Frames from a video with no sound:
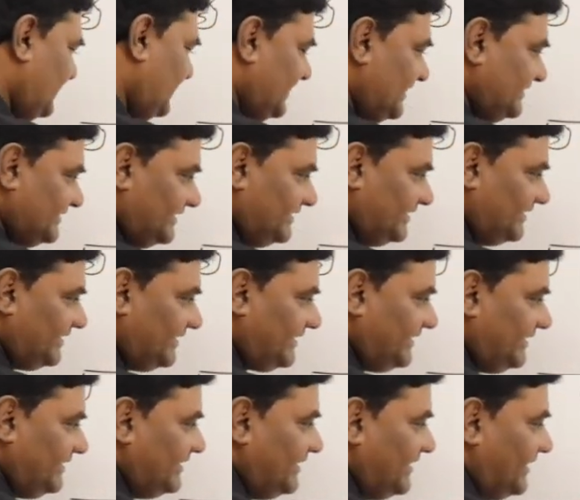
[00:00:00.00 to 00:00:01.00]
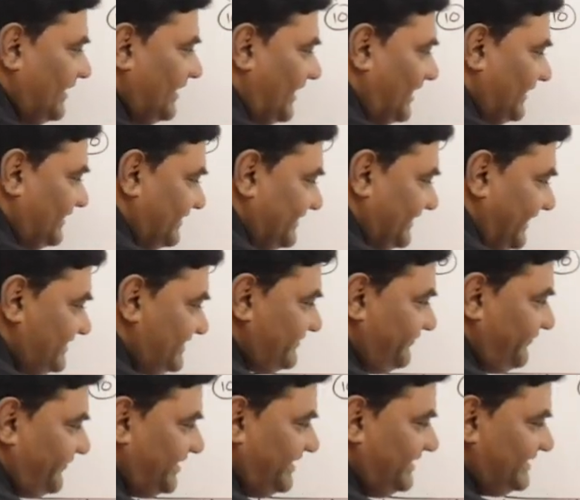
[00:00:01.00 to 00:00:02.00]
in an array at a next
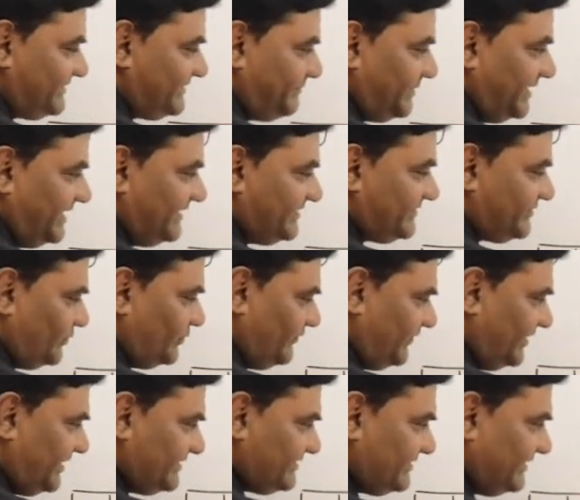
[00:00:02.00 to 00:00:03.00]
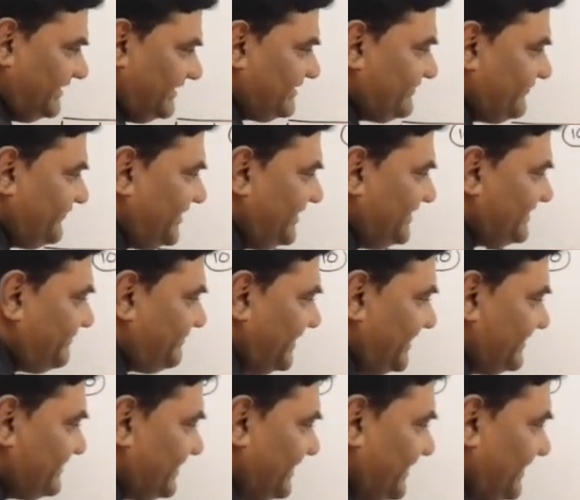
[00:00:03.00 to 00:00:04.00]
free space. So where is the next free
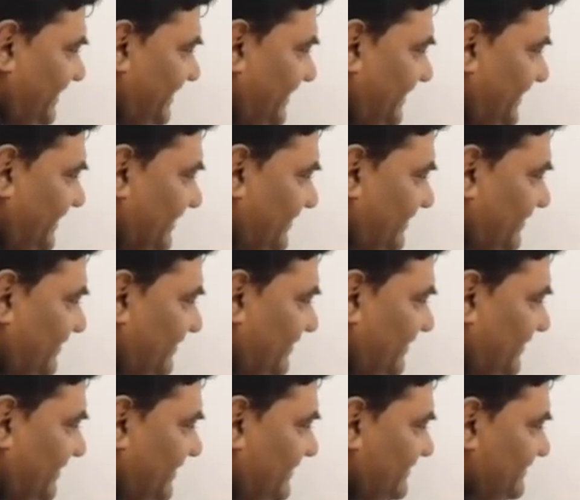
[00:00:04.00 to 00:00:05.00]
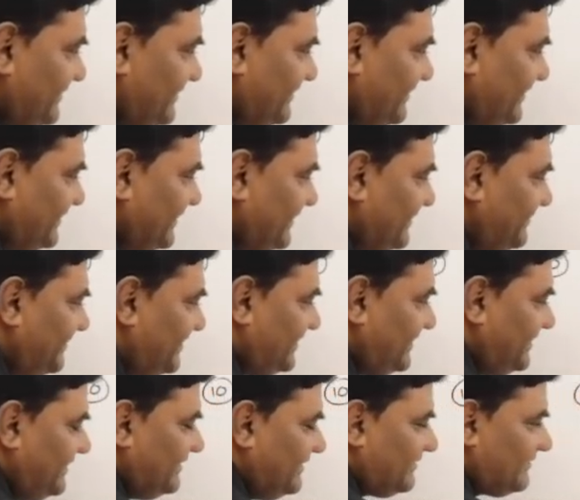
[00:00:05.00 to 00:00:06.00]
space? Here. Insert an element
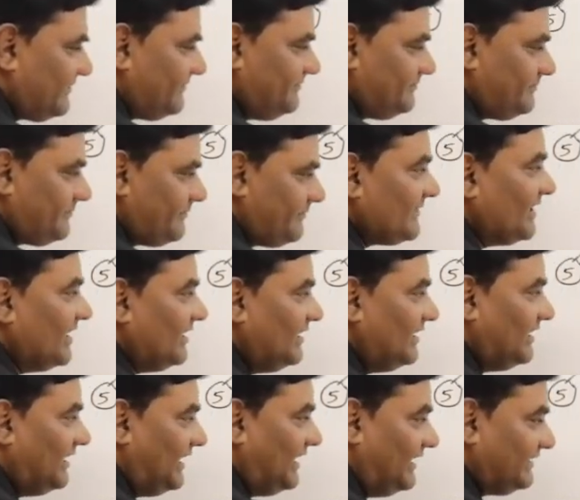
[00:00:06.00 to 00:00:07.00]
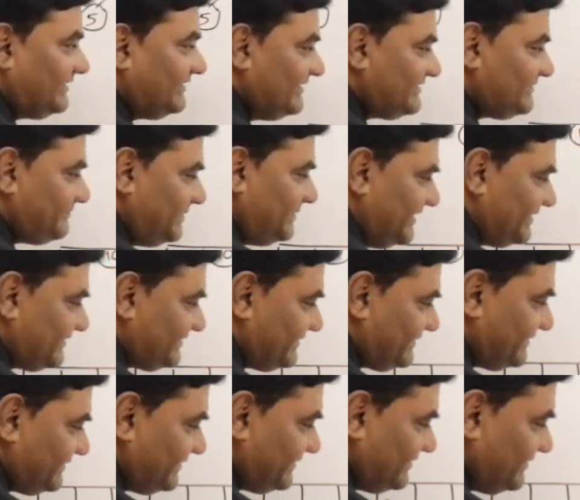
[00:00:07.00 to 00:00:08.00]
here. At this
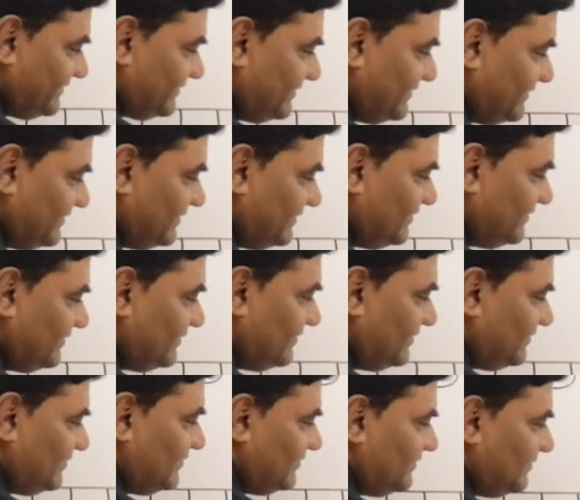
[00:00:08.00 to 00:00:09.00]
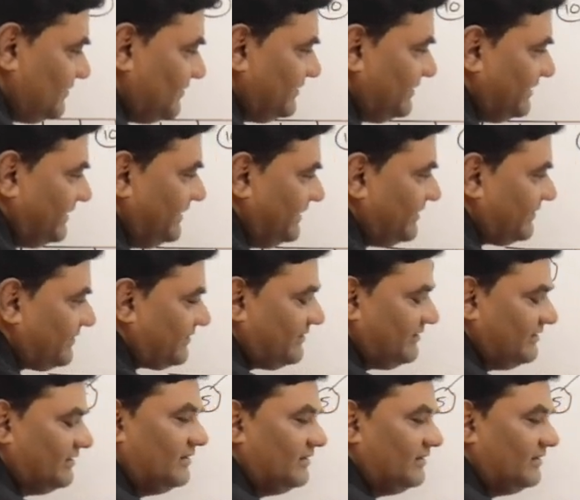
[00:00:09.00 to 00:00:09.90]
place. Here.